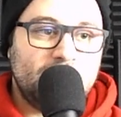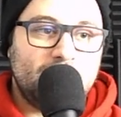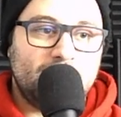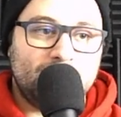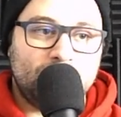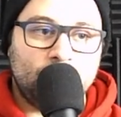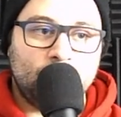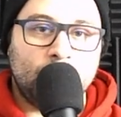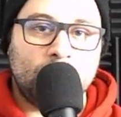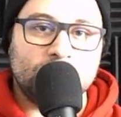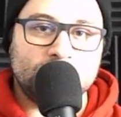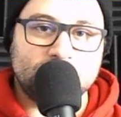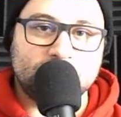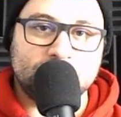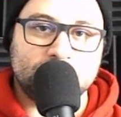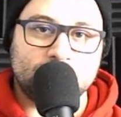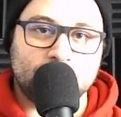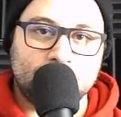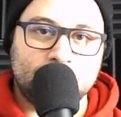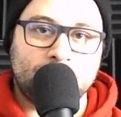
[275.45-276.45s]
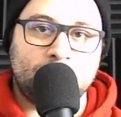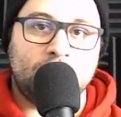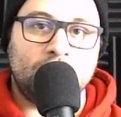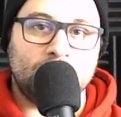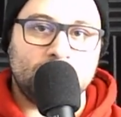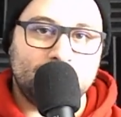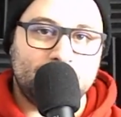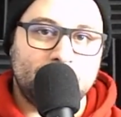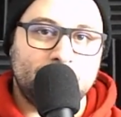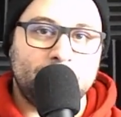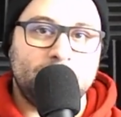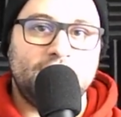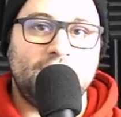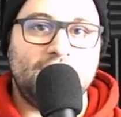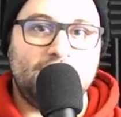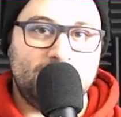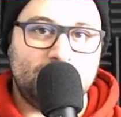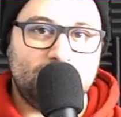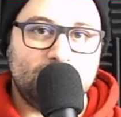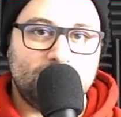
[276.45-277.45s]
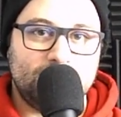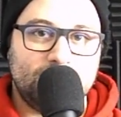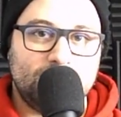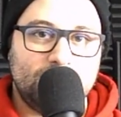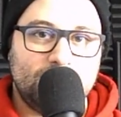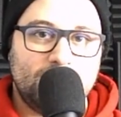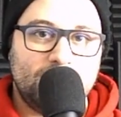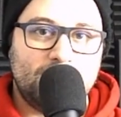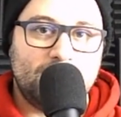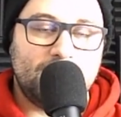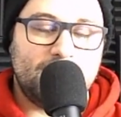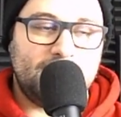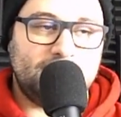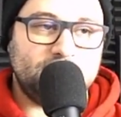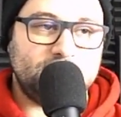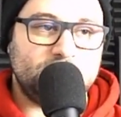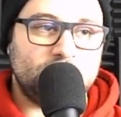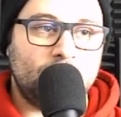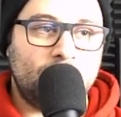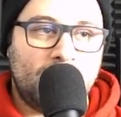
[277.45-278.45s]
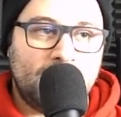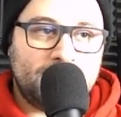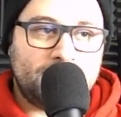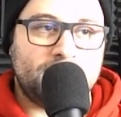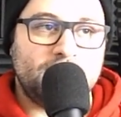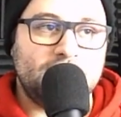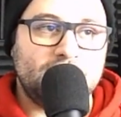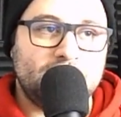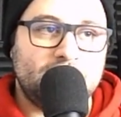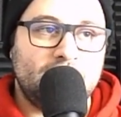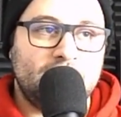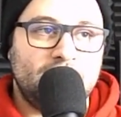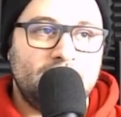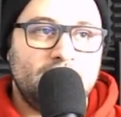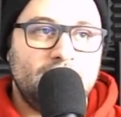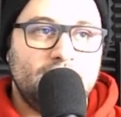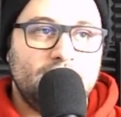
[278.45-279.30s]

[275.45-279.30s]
of one certain part of the planet. And so I think that